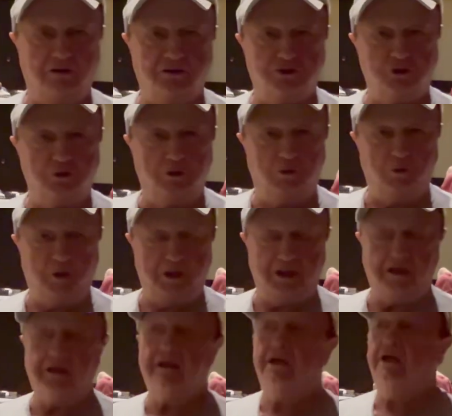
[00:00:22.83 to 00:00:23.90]
or two a
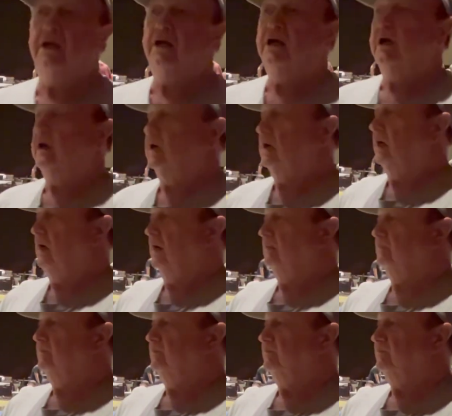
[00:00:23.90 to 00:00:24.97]
week
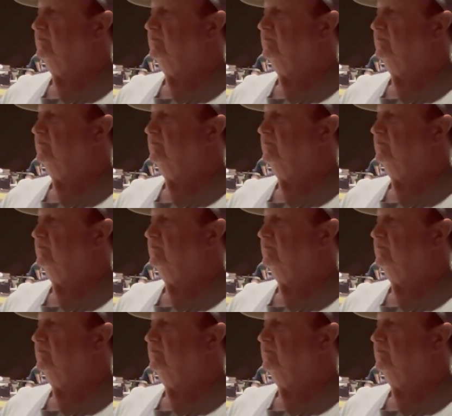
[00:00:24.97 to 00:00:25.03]
um,